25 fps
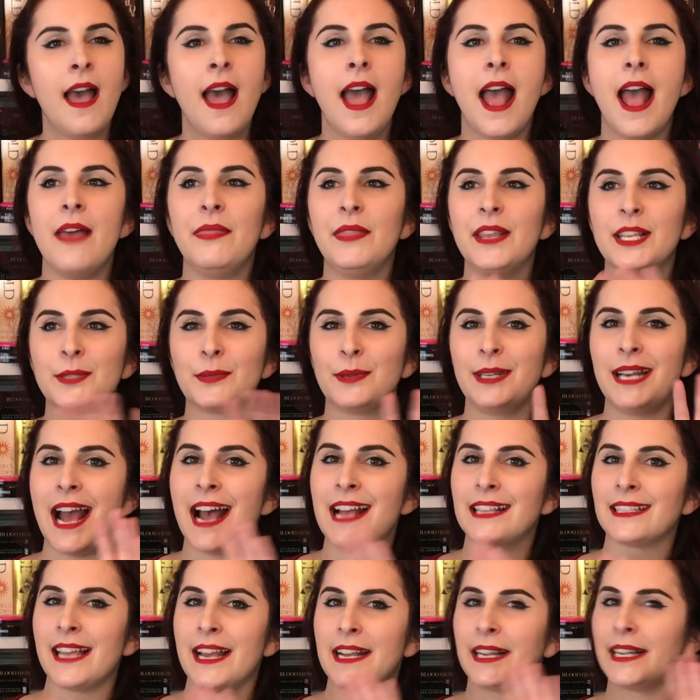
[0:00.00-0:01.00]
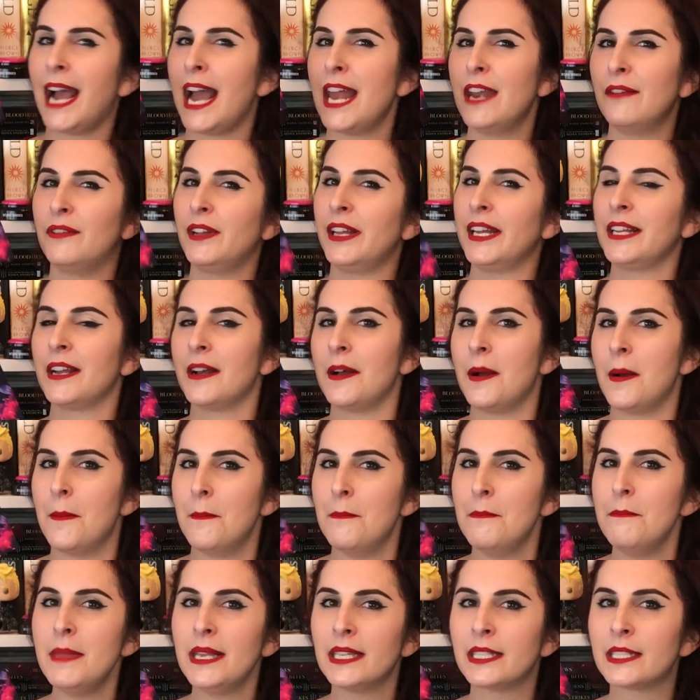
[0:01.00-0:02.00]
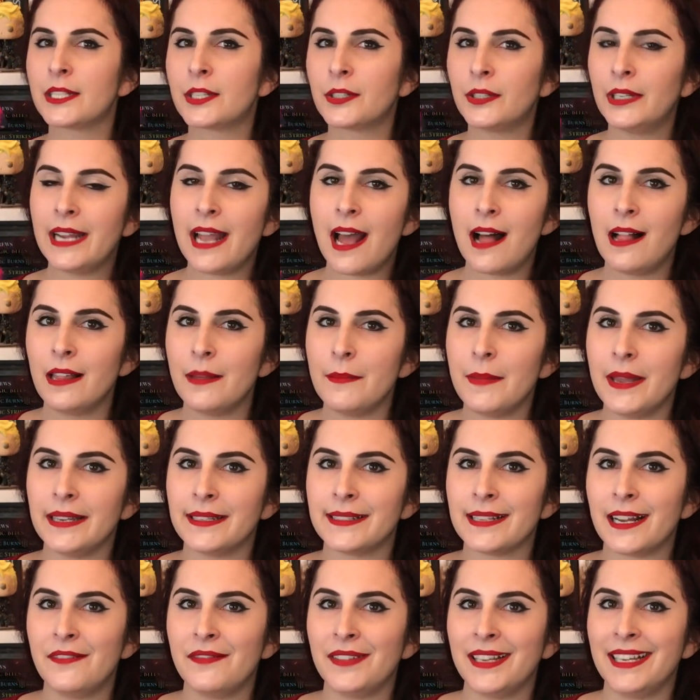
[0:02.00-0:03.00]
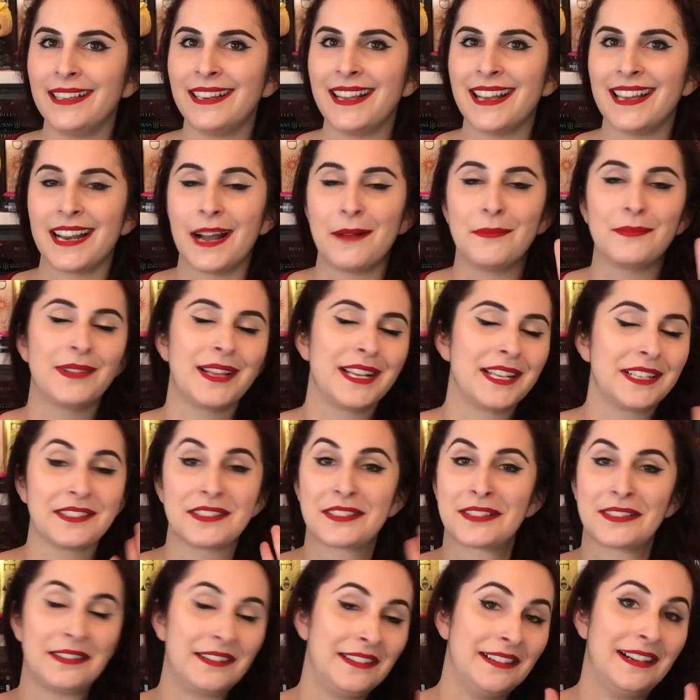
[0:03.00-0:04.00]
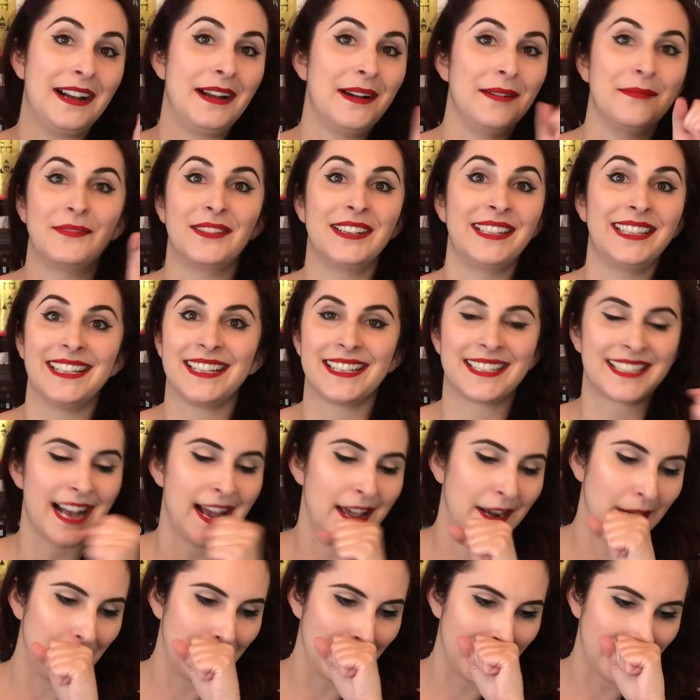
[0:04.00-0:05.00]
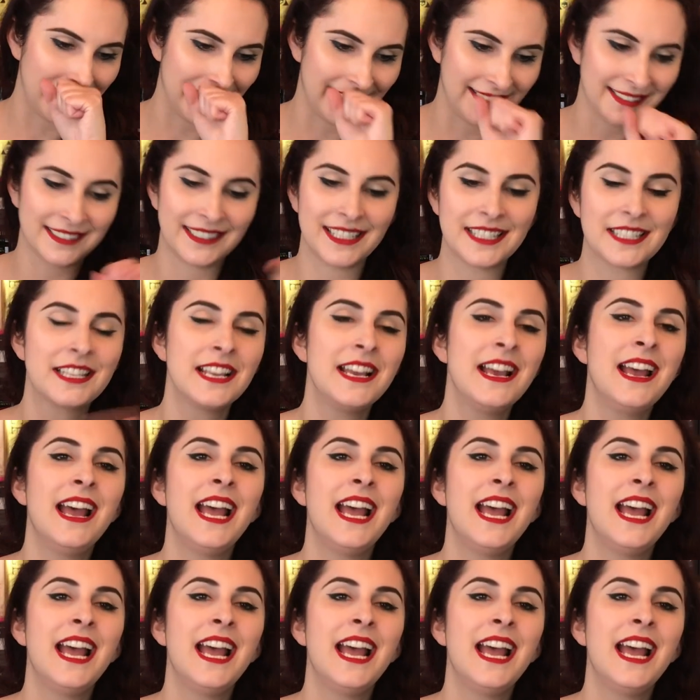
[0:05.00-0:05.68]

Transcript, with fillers: and this one has like kind of like a mystery element of it, and I'm like, I'm really excited about it.